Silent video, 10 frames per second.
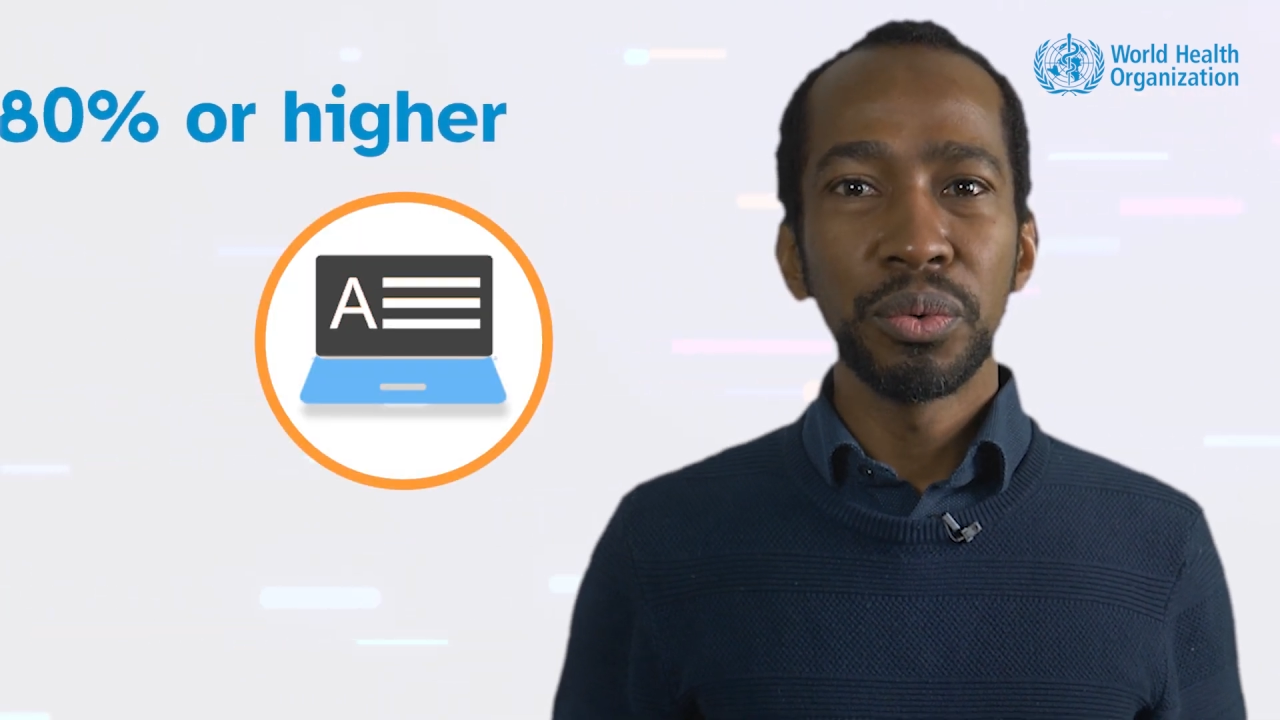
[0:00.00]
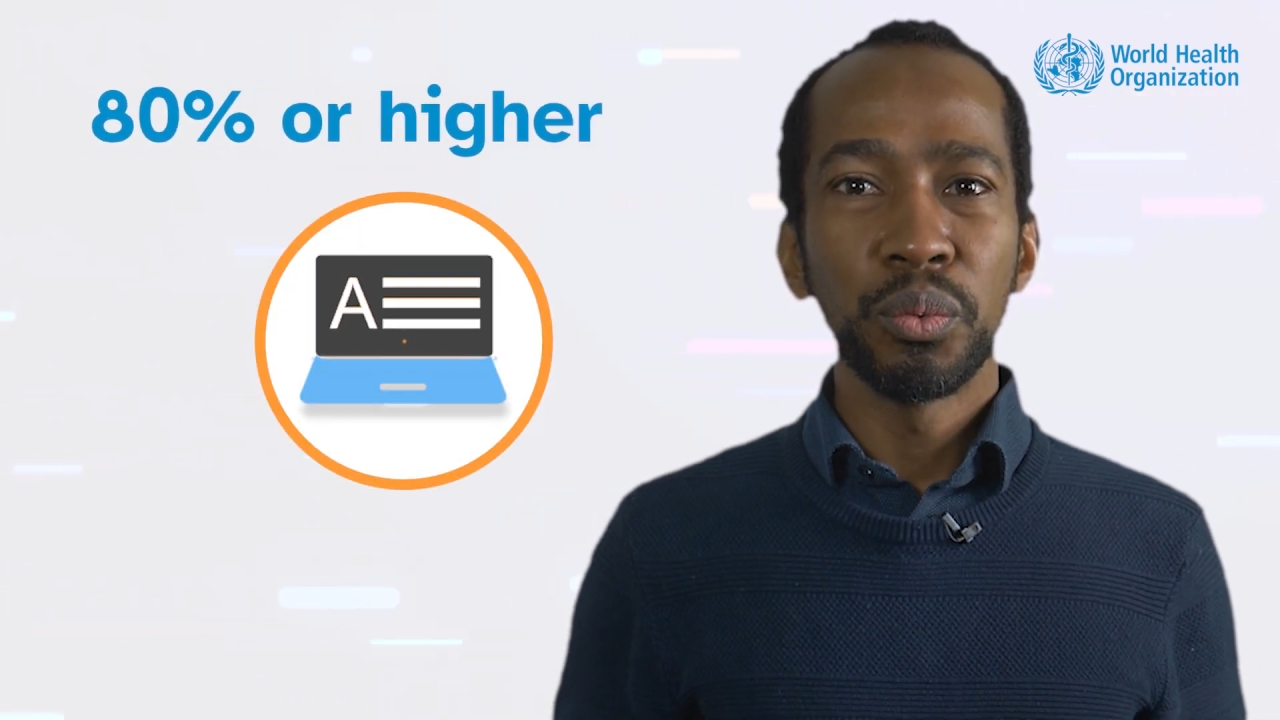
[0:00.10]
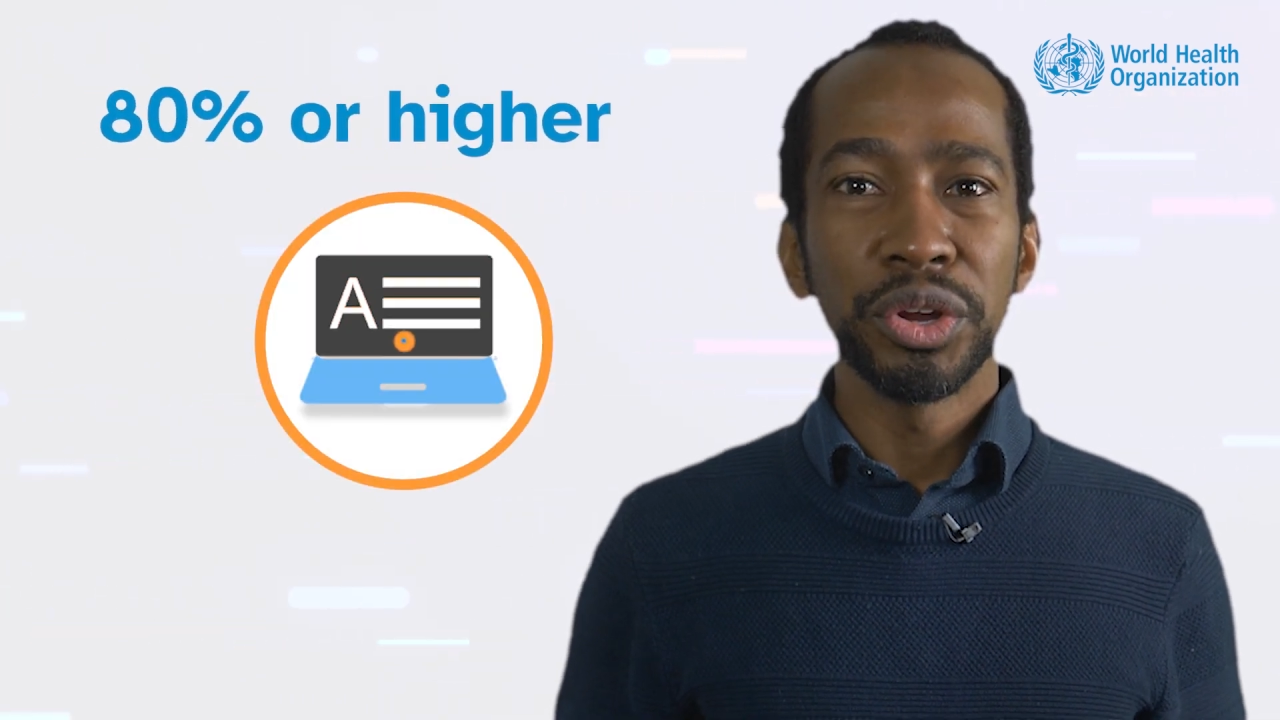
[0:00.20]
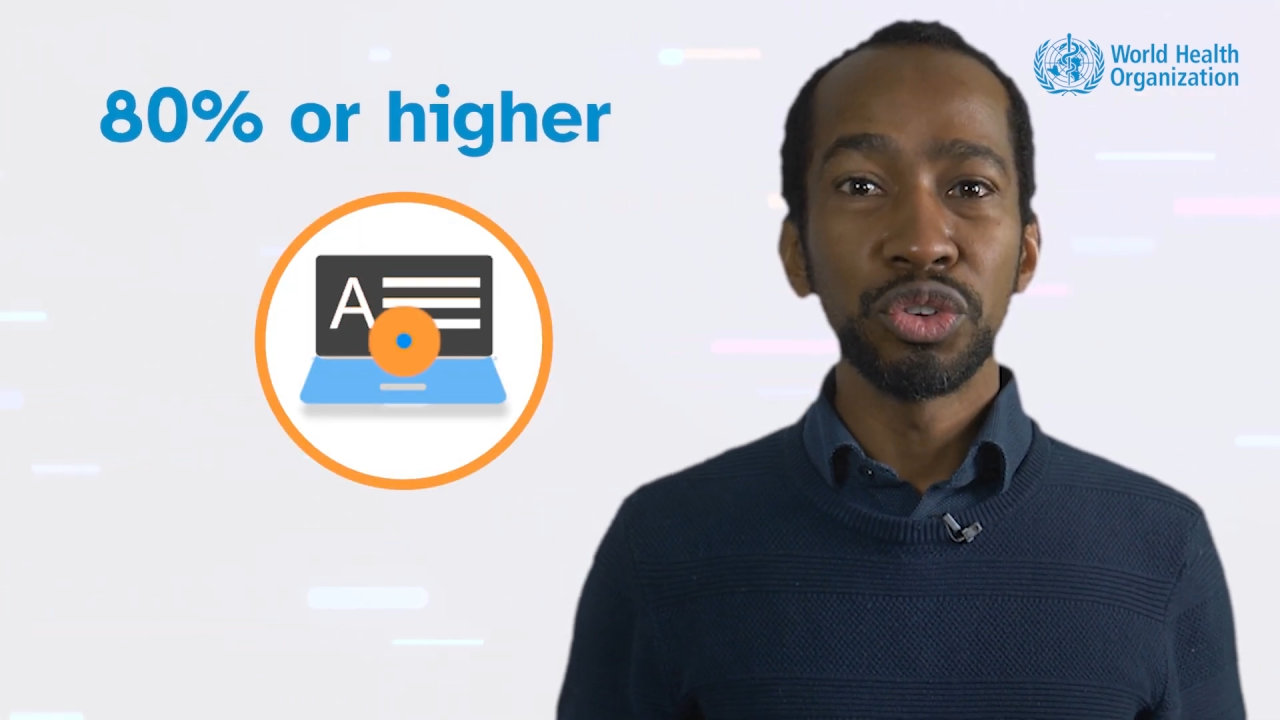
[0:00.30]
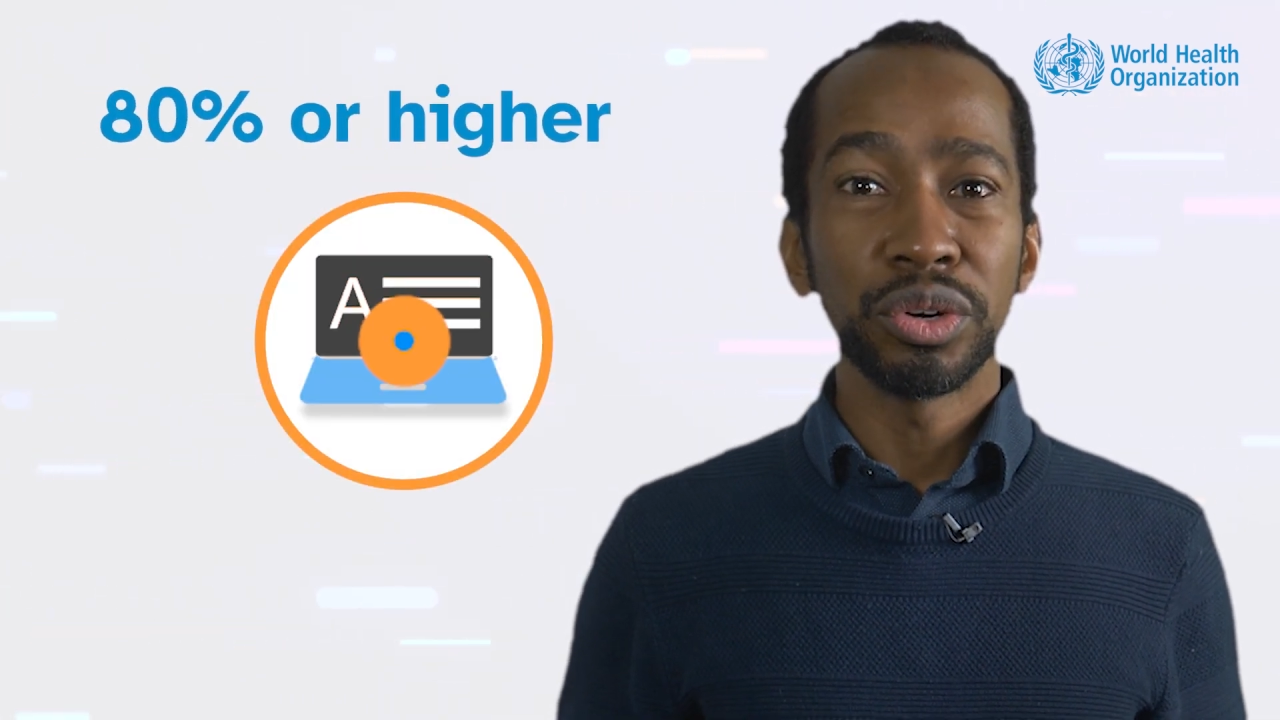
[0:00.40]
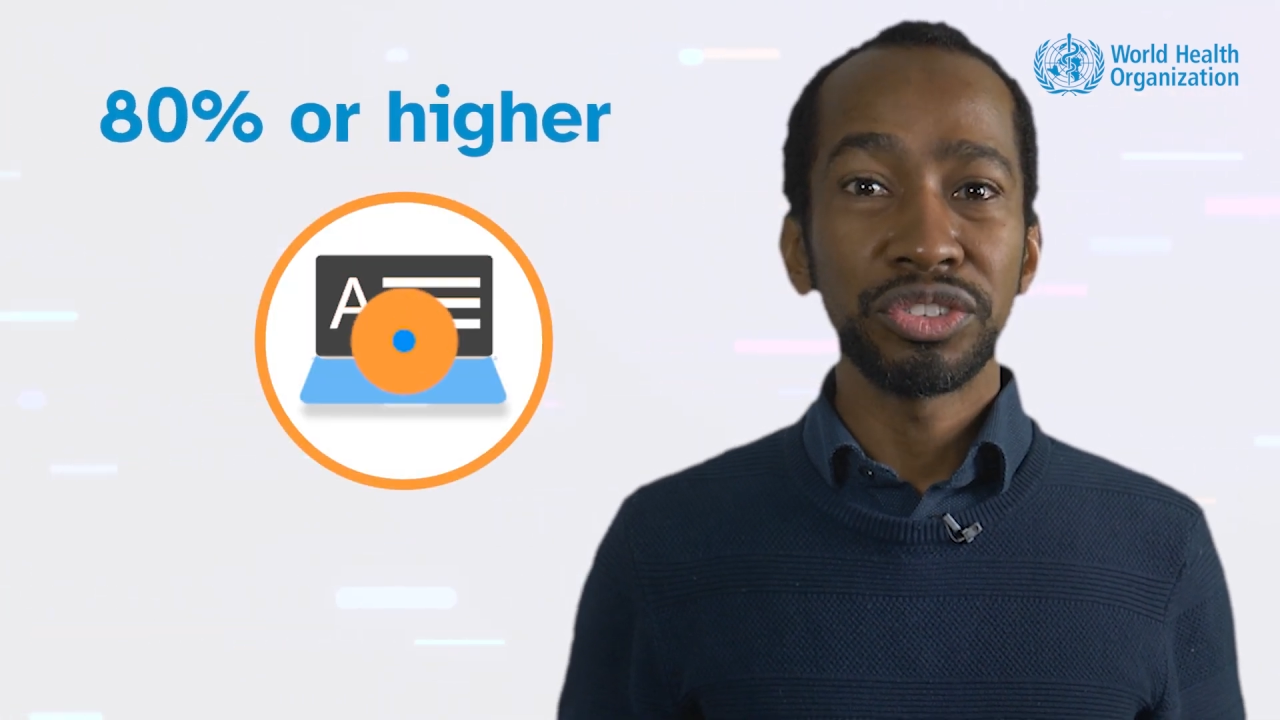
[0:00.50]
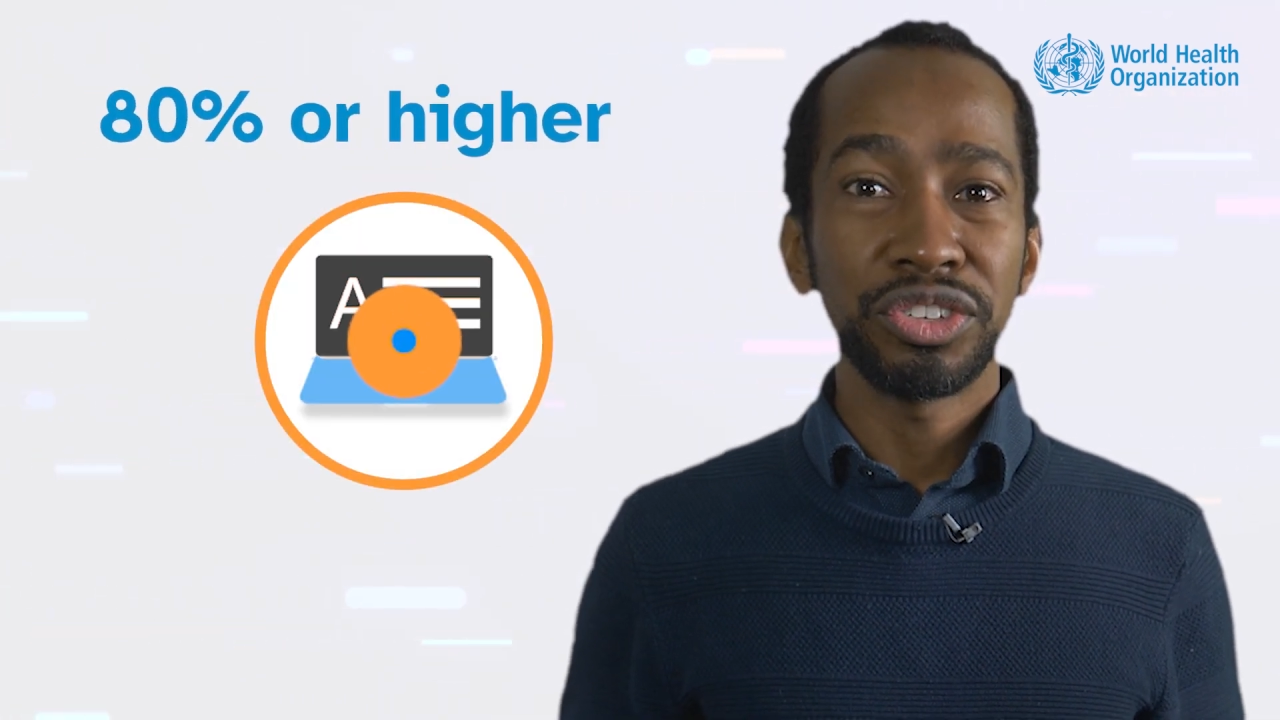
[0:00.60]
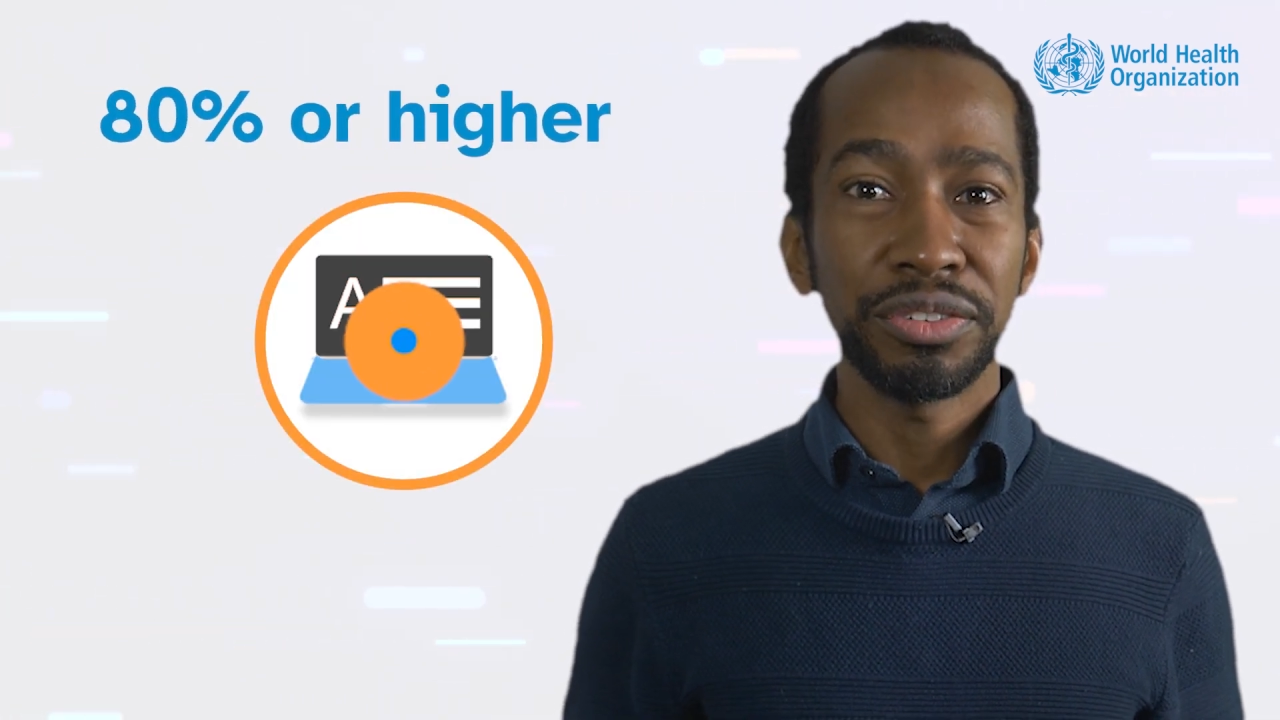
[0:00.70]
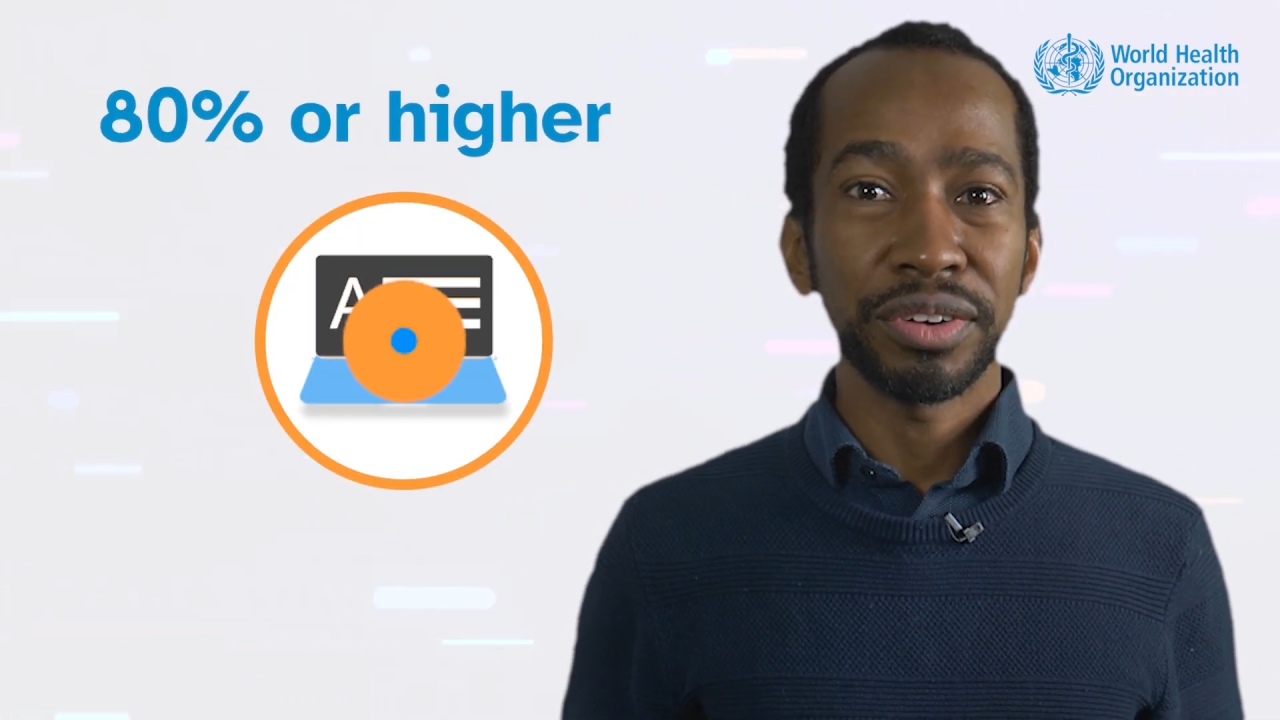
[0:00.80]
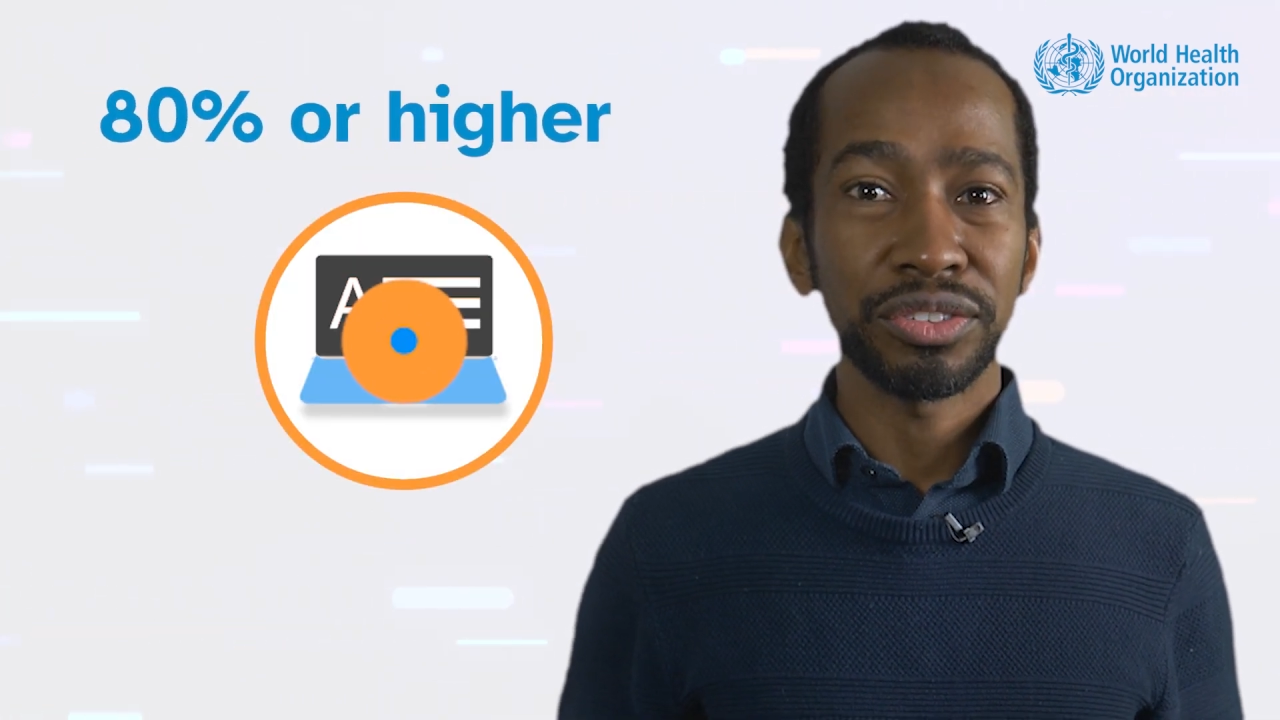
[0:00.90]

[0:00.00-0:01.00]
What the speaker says: When you achieve